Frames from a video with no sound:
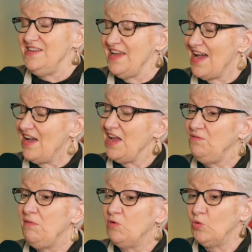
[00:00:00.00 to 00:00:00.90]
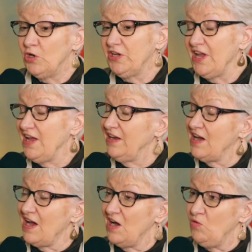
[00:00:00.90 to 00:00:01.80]
Yeah, and we were
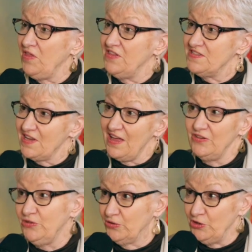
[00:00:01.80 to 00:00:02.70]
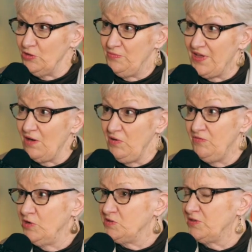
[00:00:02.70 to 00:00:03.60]
working uh, with this other group that we
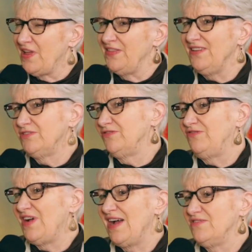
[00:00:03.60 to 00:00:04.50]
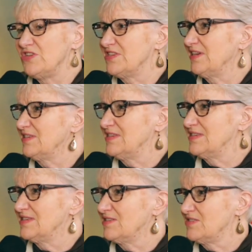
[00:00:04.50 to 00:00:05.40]
worked with, I think, for five or
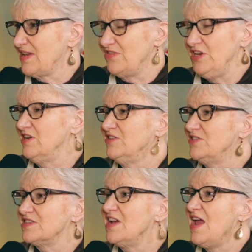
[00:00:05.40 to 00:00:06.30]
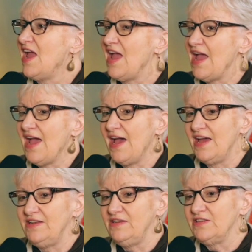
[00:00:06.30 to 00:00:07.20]
six or seven years,
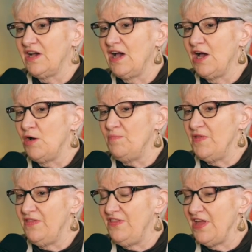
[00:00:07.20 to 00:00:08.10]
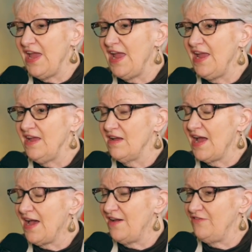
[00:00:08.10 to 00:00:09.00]
and um, they
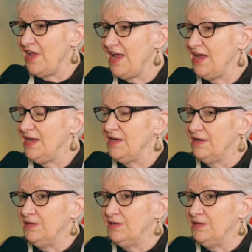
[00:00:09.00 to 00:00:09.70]
have a